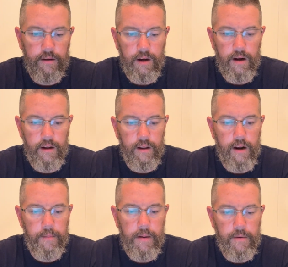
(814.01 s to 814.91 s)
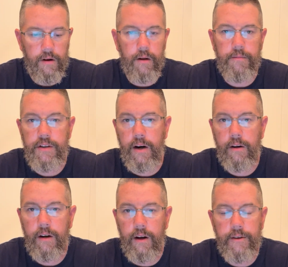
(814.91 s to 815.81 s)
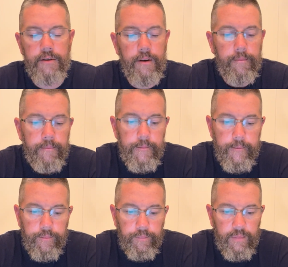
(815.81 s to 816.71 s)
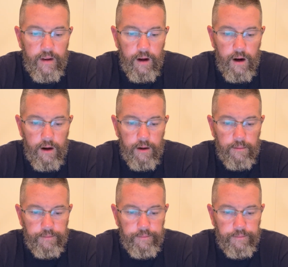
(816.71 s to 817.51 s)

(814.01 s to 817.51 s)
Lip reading: A lot of people call them center cuts. I